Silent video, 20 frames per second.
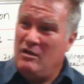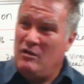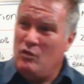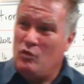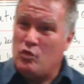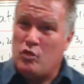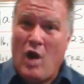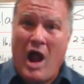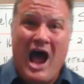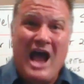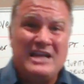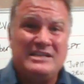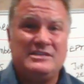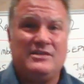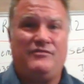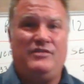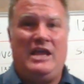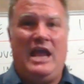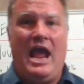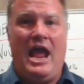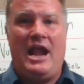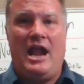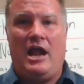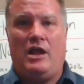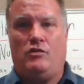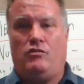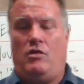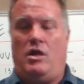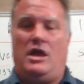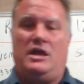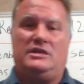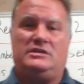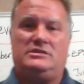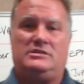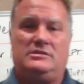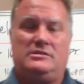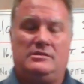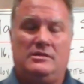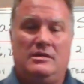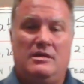rise of the
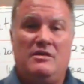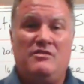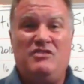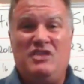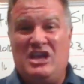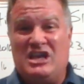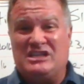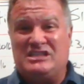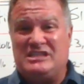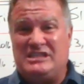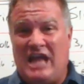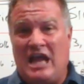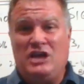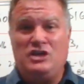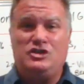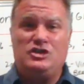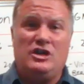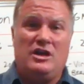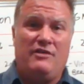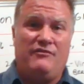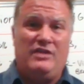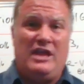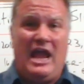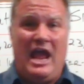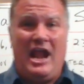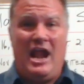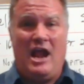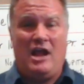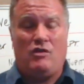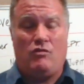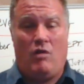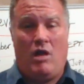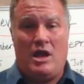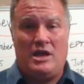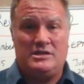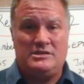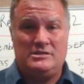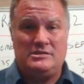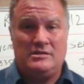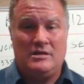Antichrist, the ascension of the
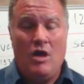Antichrist